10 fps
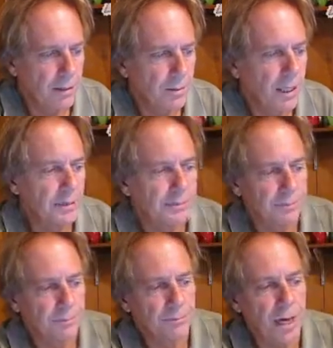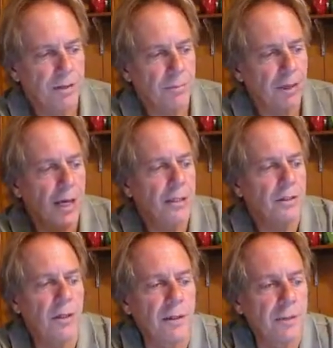But Master Plan
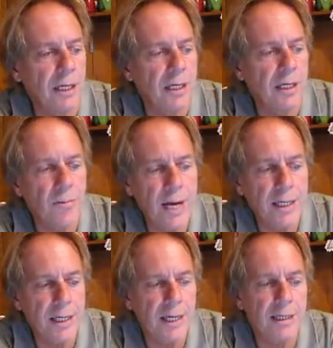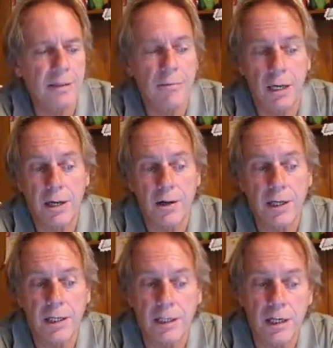to Eliminate, Eradicate
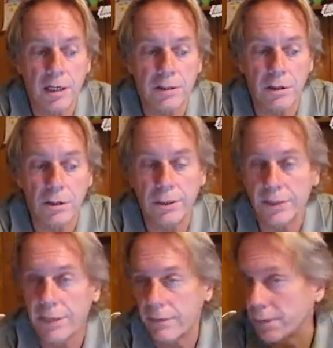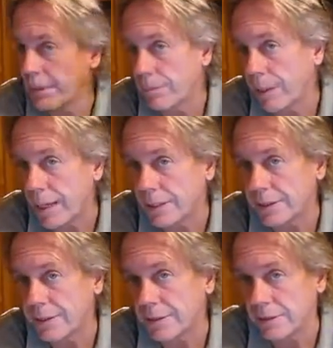Malaria in Togo, West Africa. But it
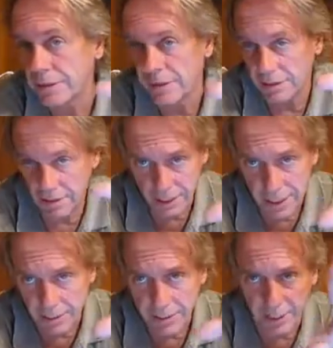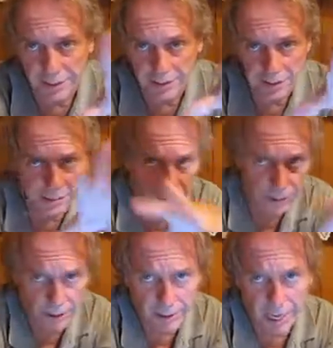applies, the kind of plans
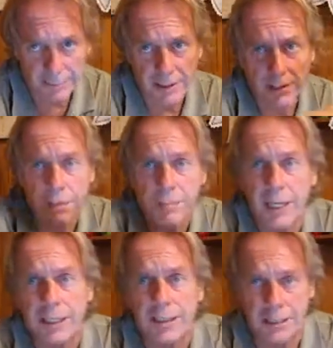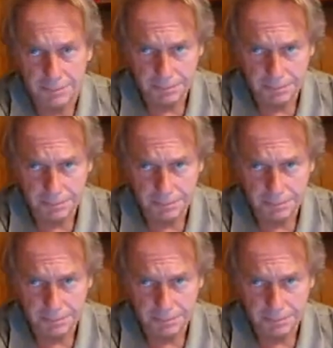adapted applies to